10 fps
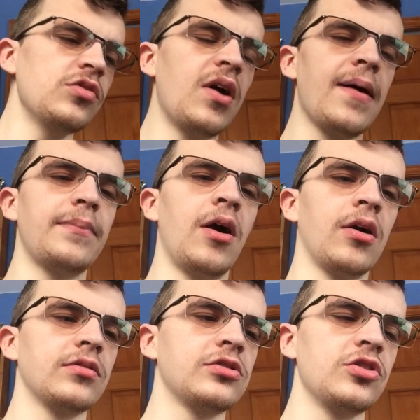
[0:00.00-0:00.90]
two up
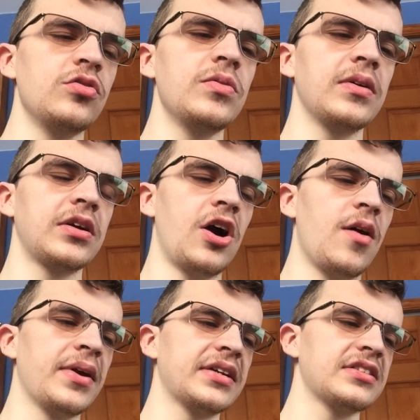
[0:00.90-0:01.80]
are two
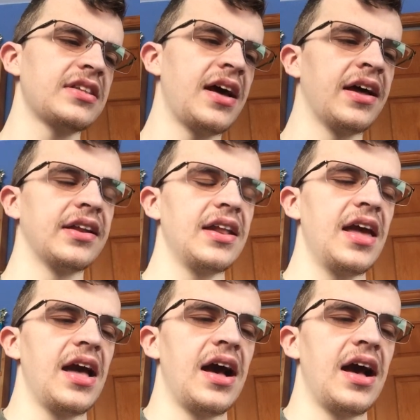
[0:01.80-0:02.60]
comics that,